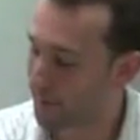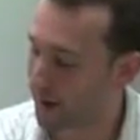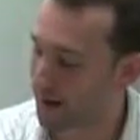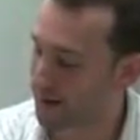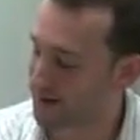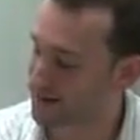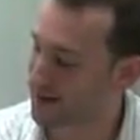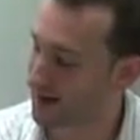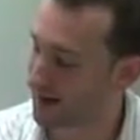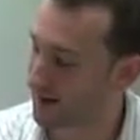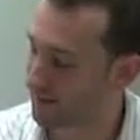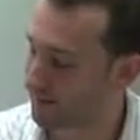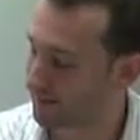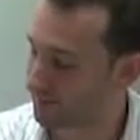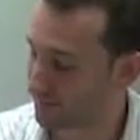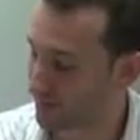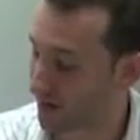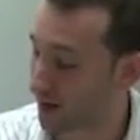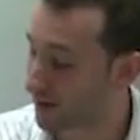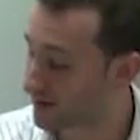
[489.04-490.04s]
But
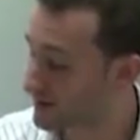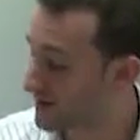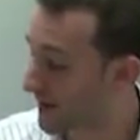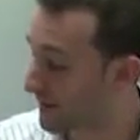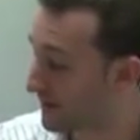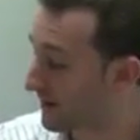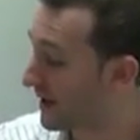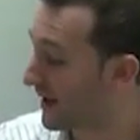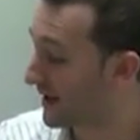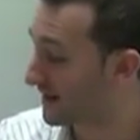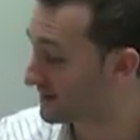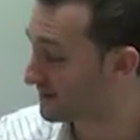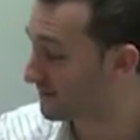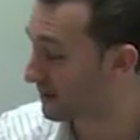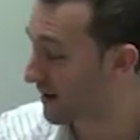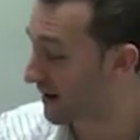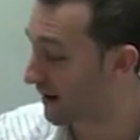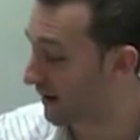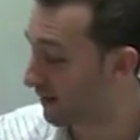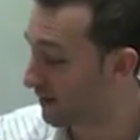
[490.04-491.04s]
on top of that as
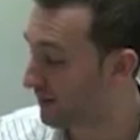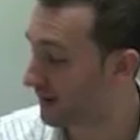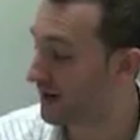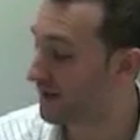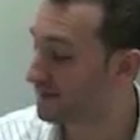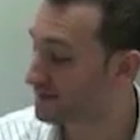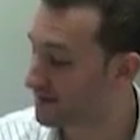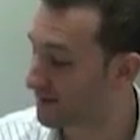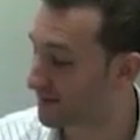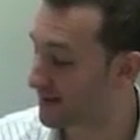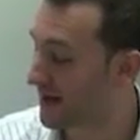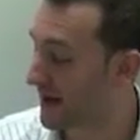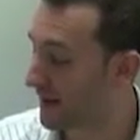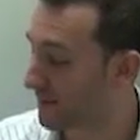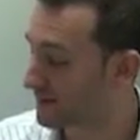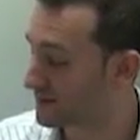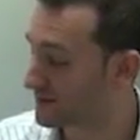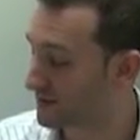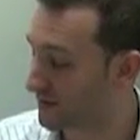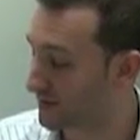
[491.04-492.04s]
well, if something
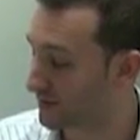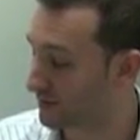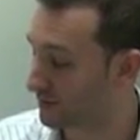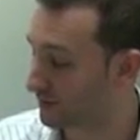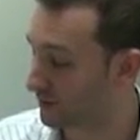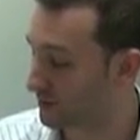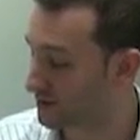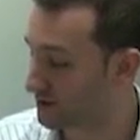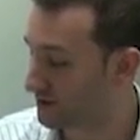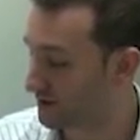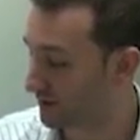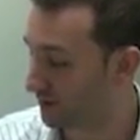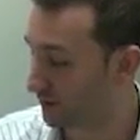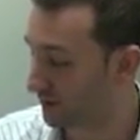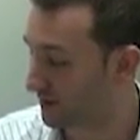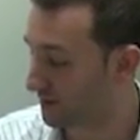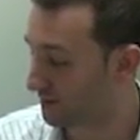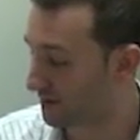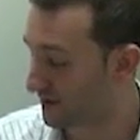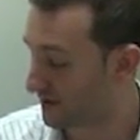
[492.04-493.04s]
happened to you,
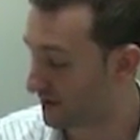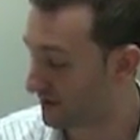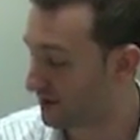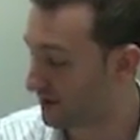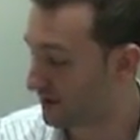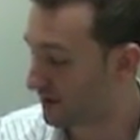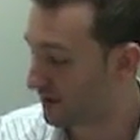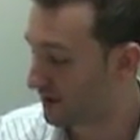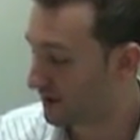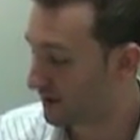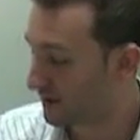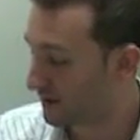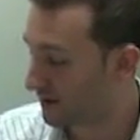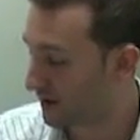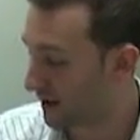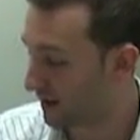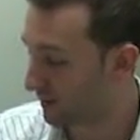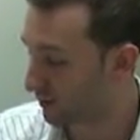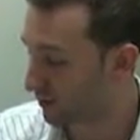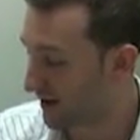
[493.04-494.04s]
would it be
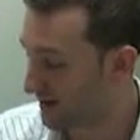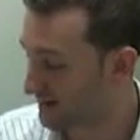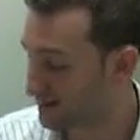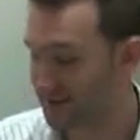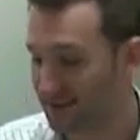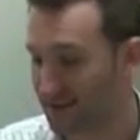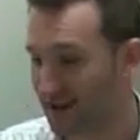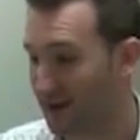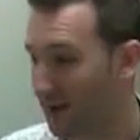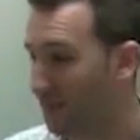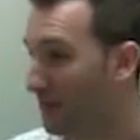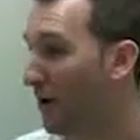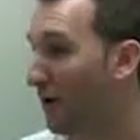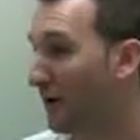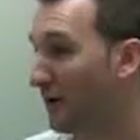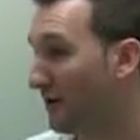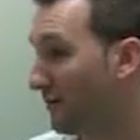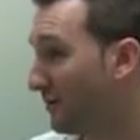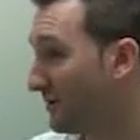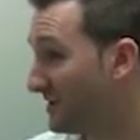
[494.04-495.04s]
right to say your
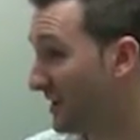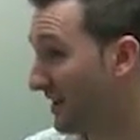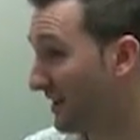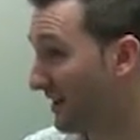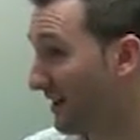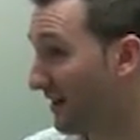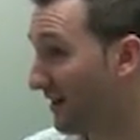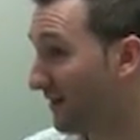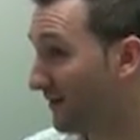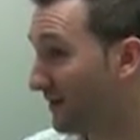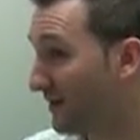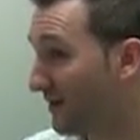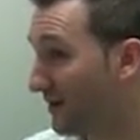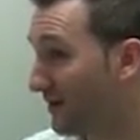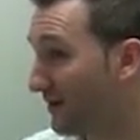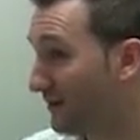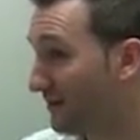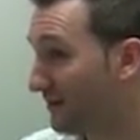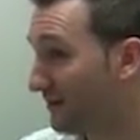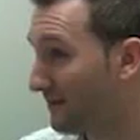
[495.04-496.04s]
partner would take care of
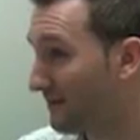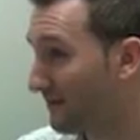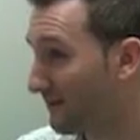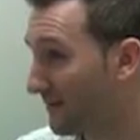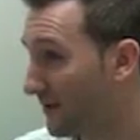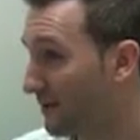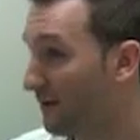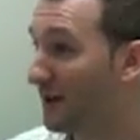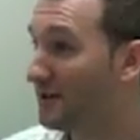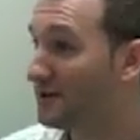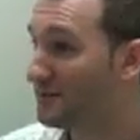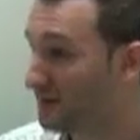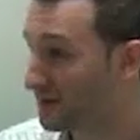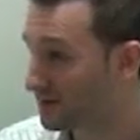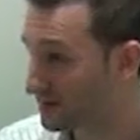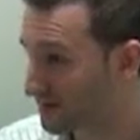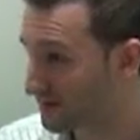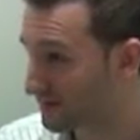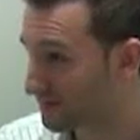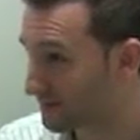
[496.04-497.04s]
your
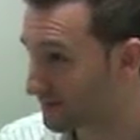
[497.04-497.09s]
arrangements?